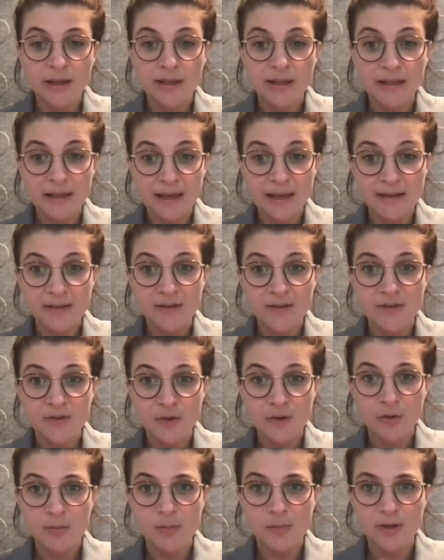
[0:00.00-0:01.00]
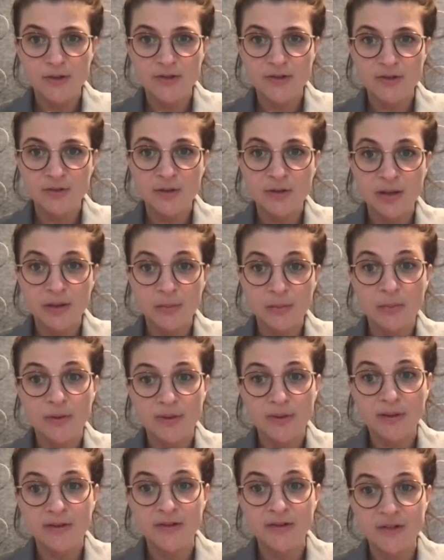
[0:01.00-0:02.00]
yet so much together with
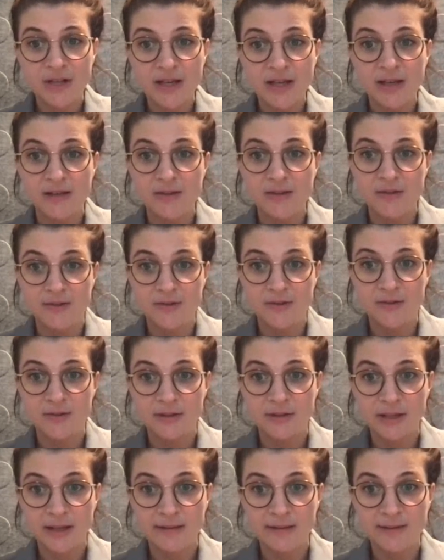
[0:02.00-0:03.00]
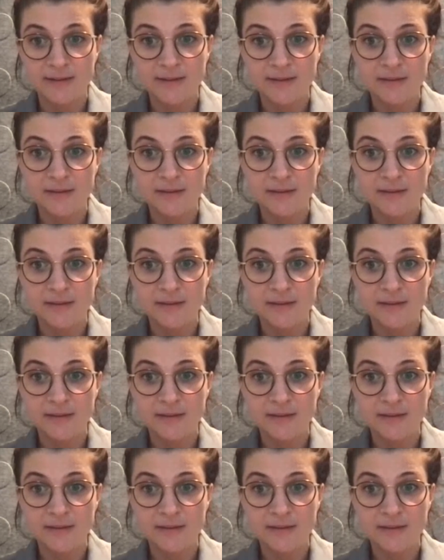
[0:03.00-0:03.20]
their chains yet.